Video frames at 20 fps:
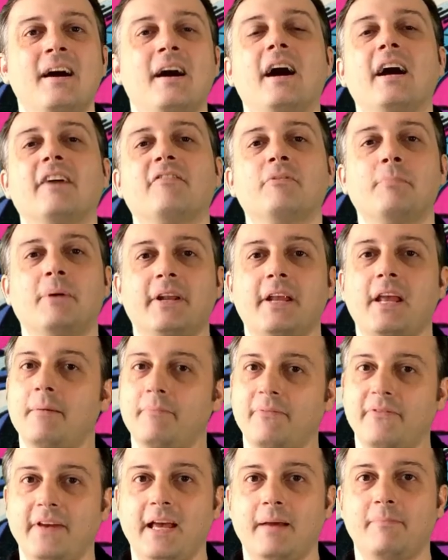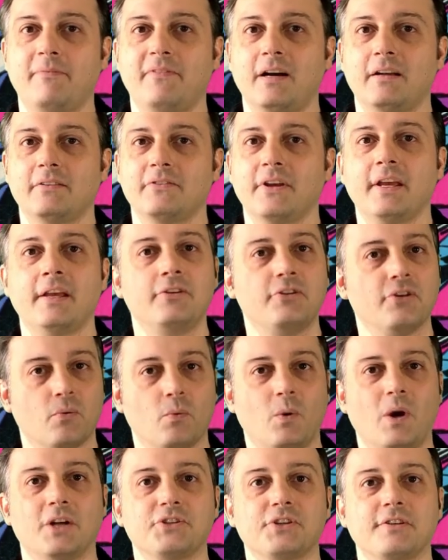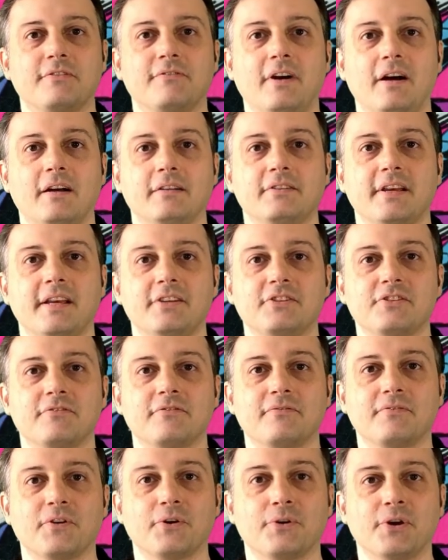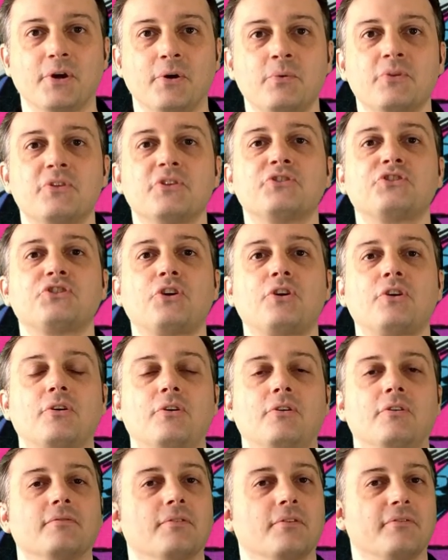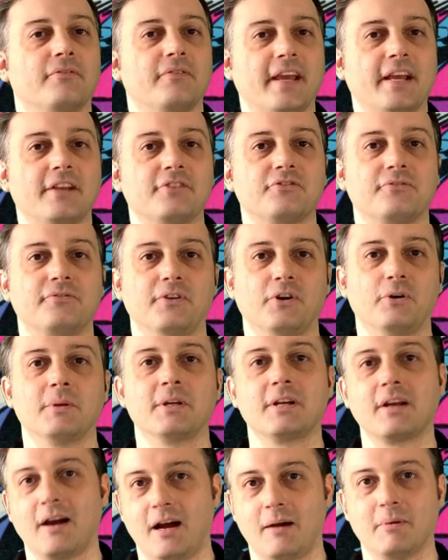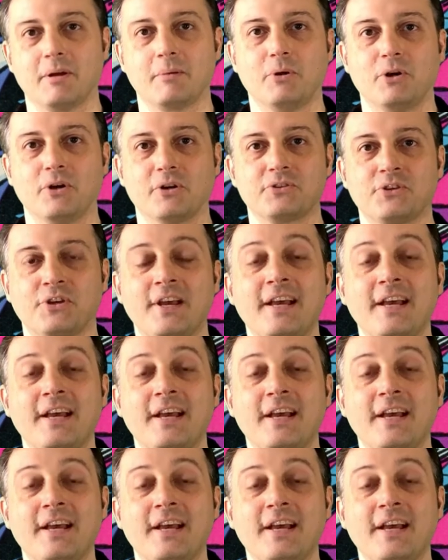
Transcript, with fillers: Hi everybody, I'm Fab Fante. You're watching Fante's Inferno, The Circle for fans of film and comic books.